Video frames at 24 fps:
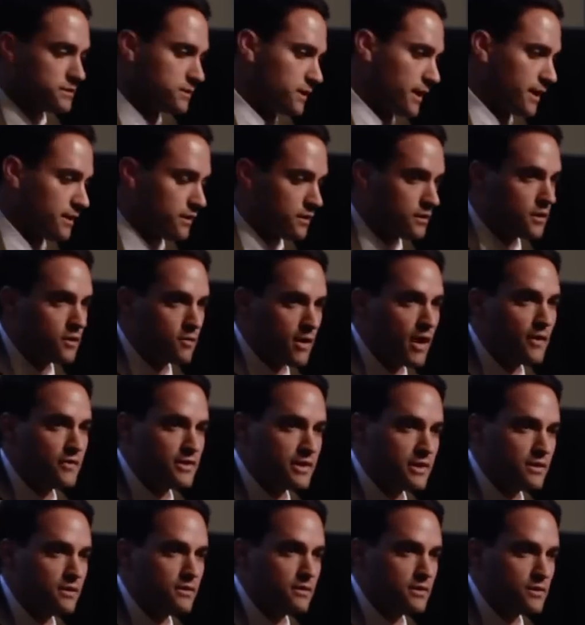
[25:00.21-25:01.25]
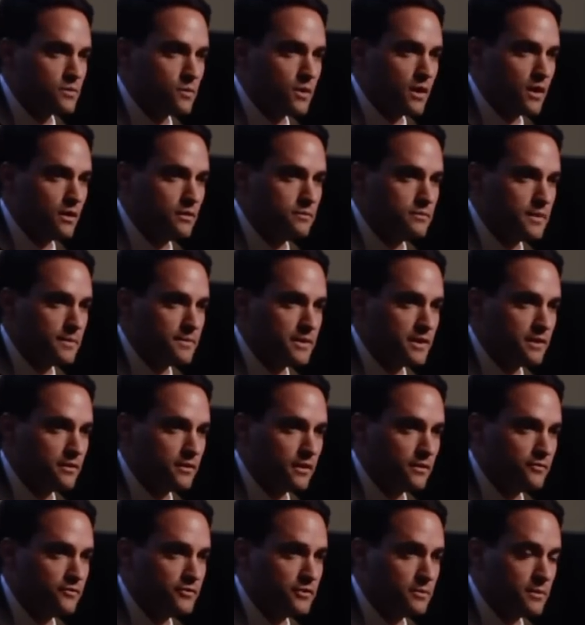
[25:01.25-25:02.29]
I don't know, around a year as well, maybe
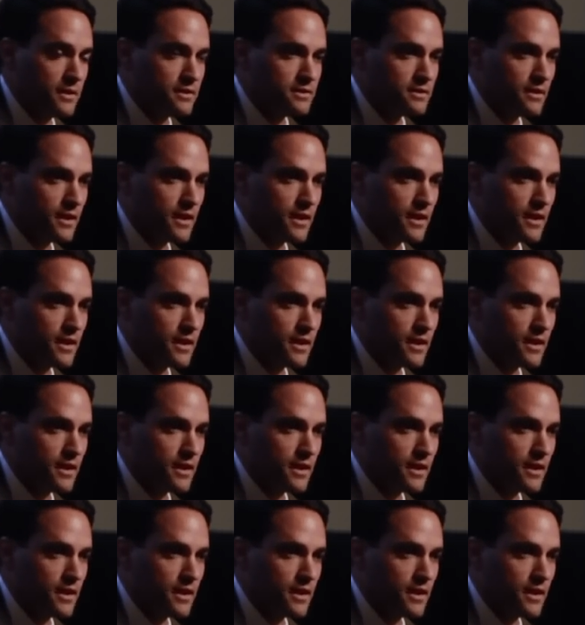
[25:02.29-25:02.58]
a few months